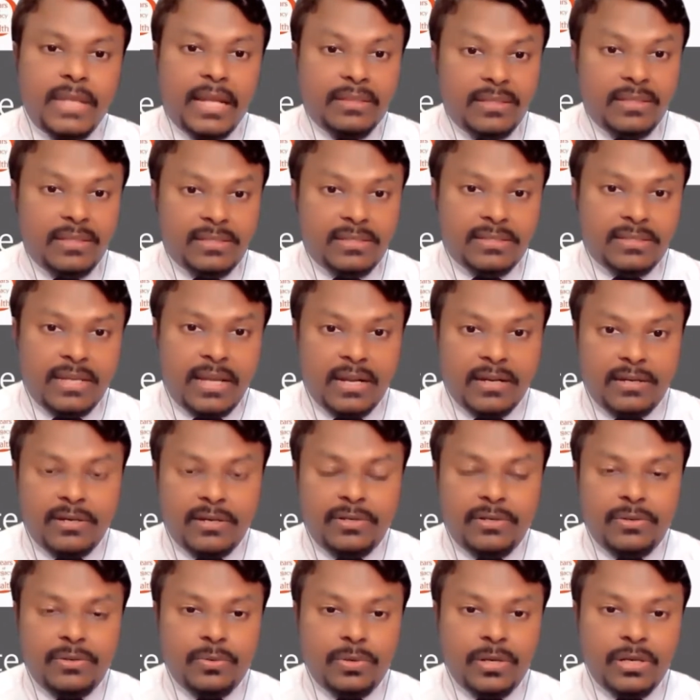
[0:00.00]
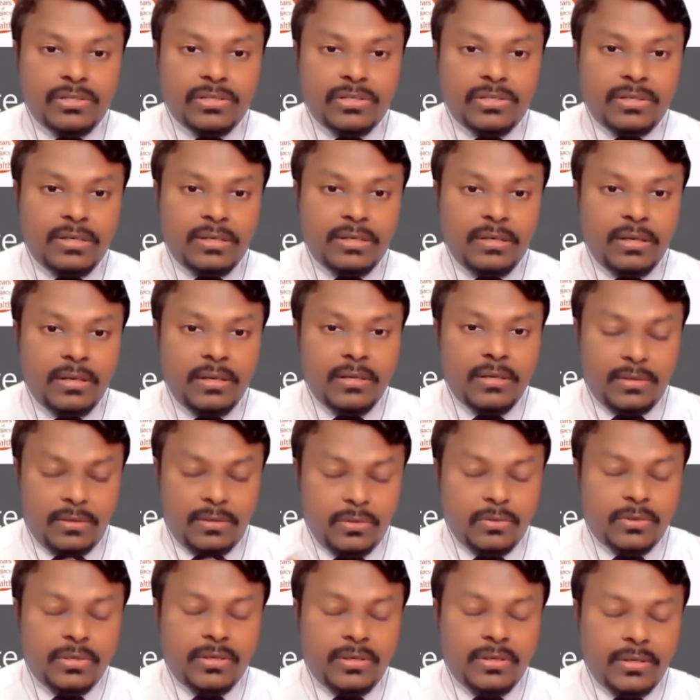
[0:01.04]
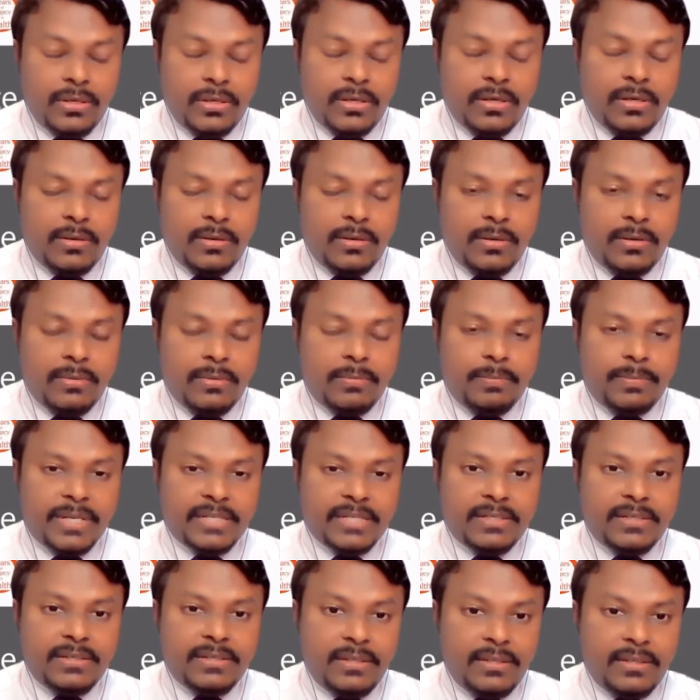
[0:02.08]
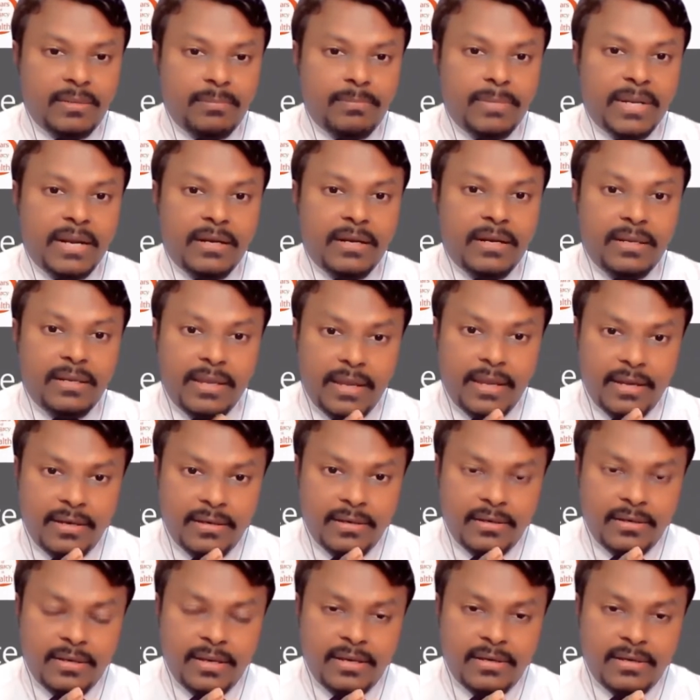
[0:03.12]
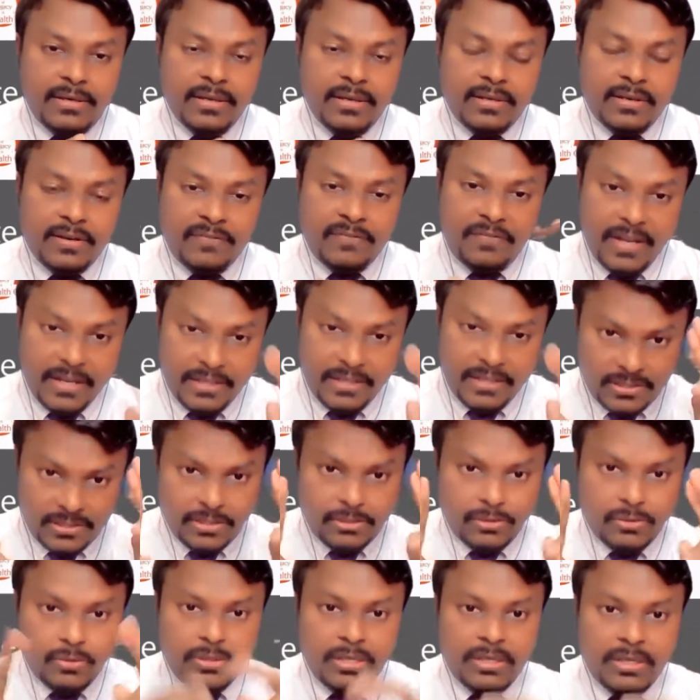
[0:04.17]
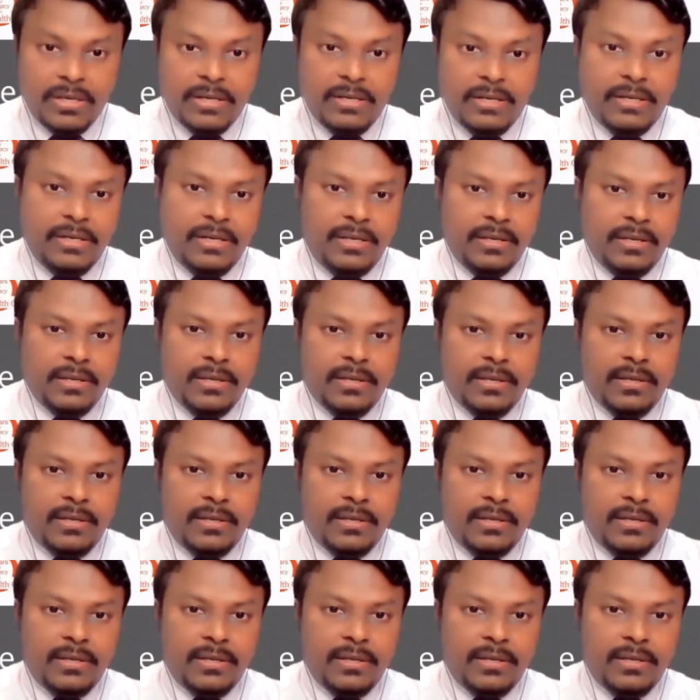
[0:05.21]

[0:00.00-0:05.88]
And this stagnant urine present in the bladder can get refluxed into the kidney.